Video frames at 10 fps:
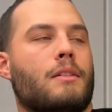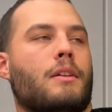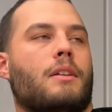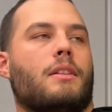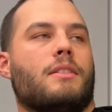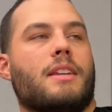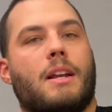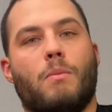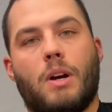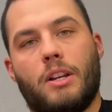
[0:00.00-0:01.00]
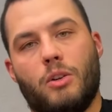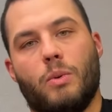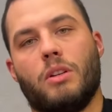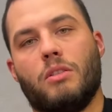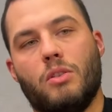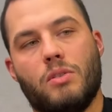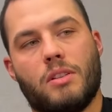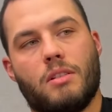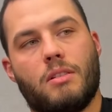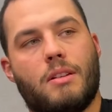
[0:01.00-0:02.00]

The second one, you would use it,